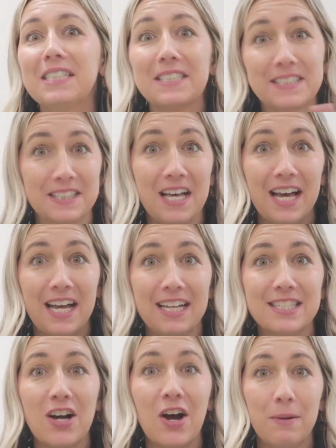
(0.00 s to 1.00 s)

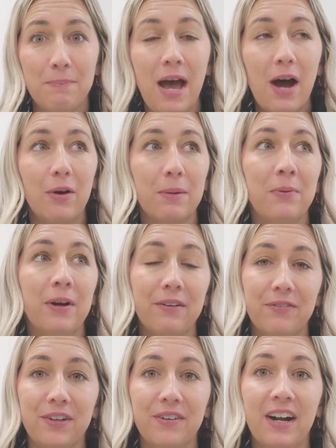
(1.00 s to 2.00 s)
slides on
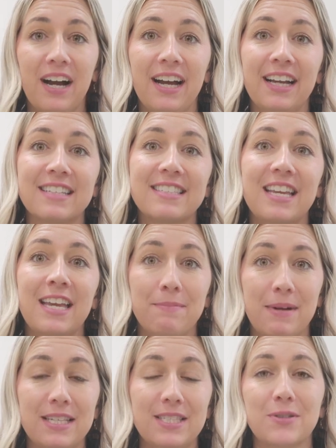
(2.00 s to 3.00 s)
PowerPoint for you guys in
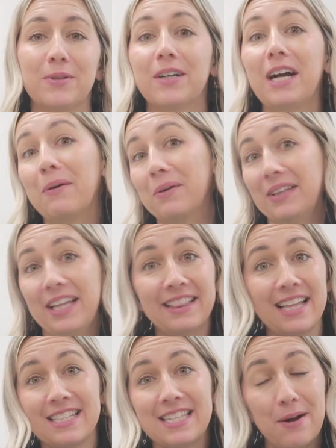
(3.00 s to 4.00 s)
my store. I will link
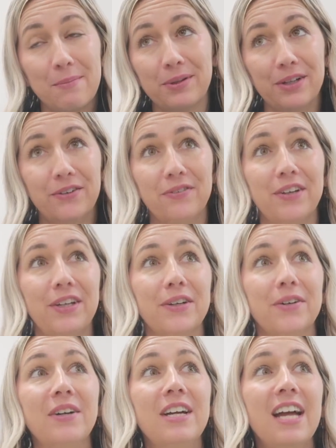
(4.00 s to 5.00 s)
that down below for
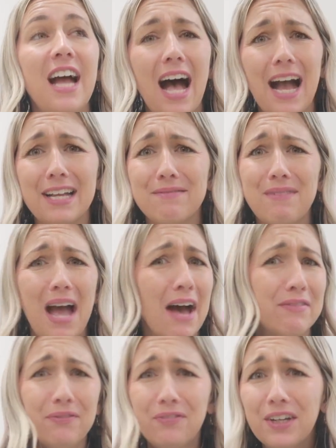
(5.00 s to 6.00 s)
you. I
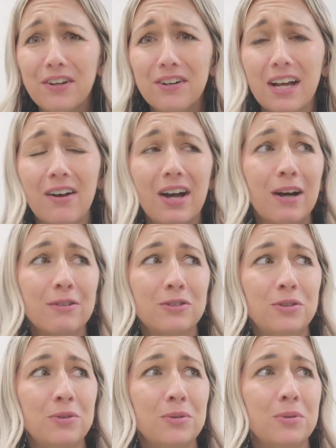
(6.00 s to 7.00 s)
haven't figured out how
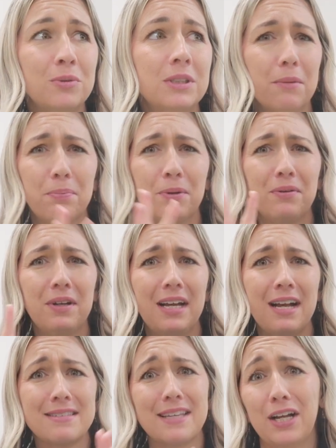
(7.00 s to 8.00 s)
to upload it
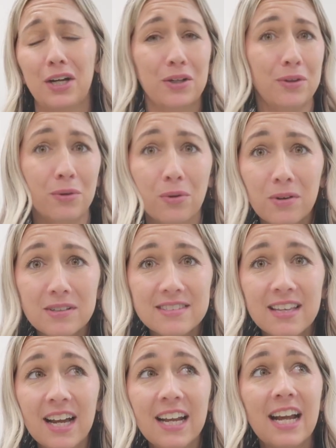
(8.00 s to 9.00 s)
as like a Google
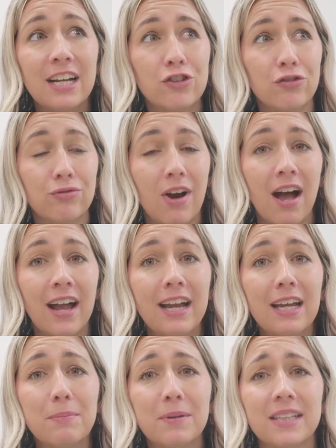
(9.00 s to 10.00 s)
slide. I
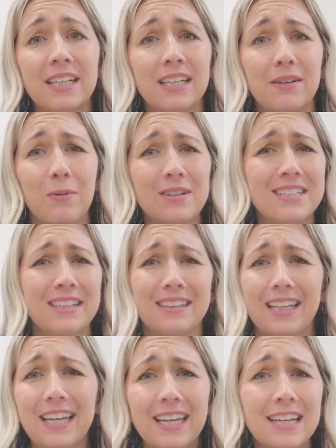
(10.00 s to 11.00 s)
tried, but then it wasn't
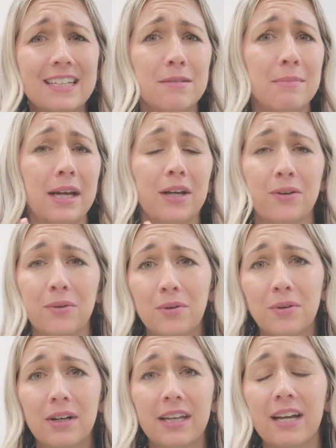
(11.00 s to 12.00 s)
linking to my
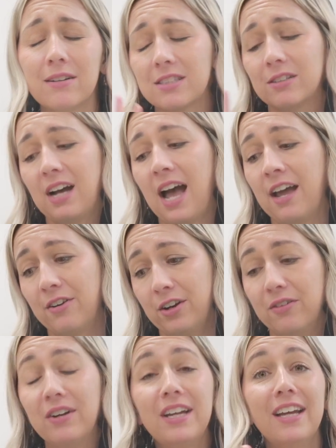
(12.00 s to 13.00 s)
Google account, so I don't
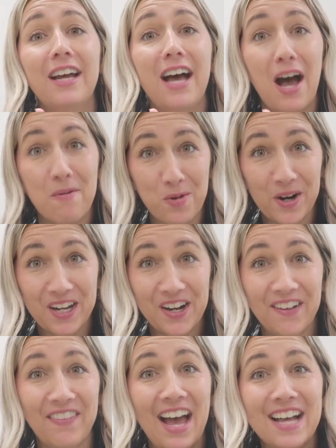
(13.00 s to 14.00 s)
know. I'm working
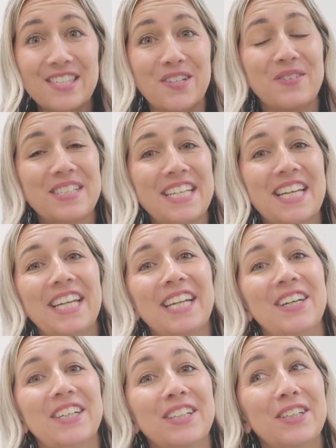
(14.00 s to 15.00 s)
on that. So once I get
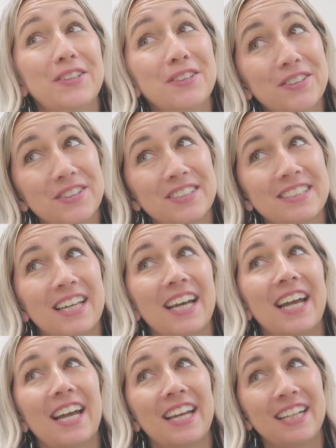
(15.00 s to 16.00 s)
it on Google
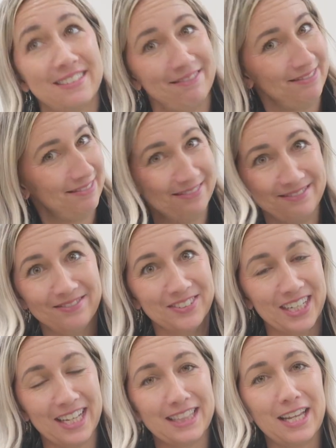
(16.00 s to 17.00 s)
slide,
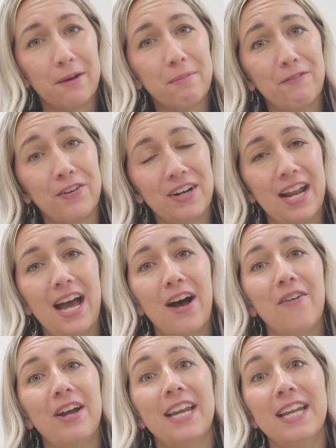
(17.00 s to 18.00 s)
we'll get there. But for
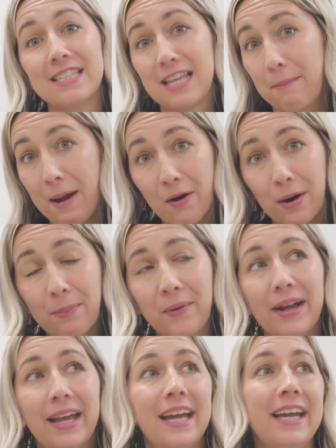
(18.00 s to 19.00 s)
now, it is a
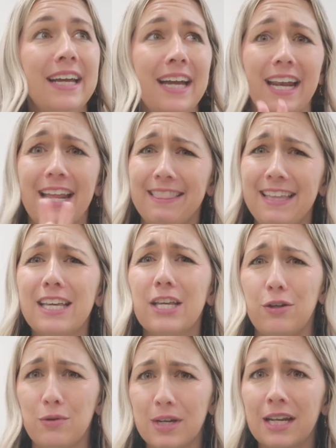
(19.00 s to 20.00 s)
PowerPoint, and I think
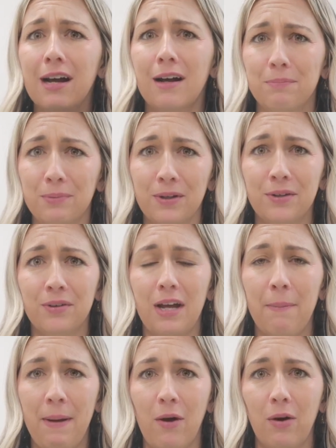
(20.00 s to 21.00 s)
you can upload
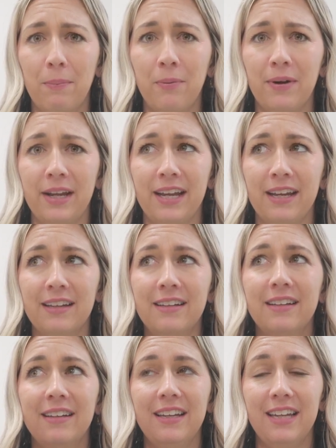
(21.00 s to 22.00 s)
a PowerPoint
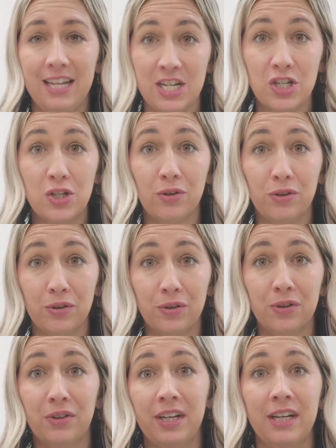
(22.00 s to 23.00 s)
into
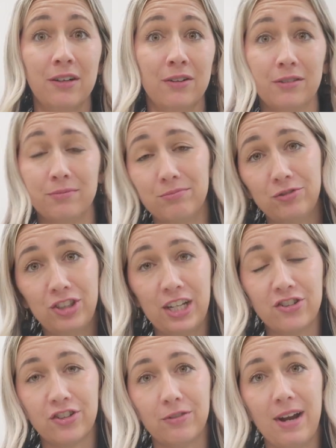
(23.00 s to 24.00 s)
Google and it'll
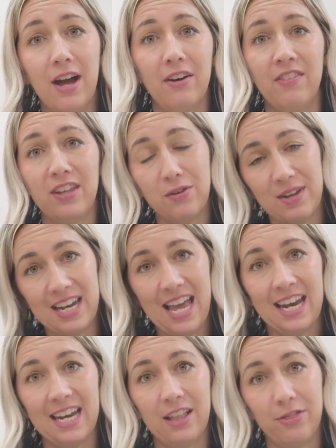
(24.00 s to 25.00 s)
change it around, and then you can
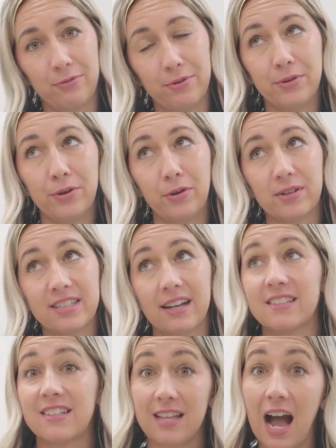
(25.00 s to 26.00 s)
edit it through Google
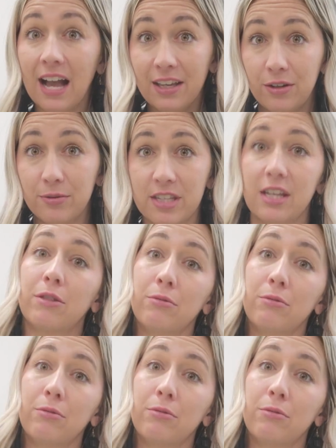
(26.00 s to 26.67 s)
Slides, because I use it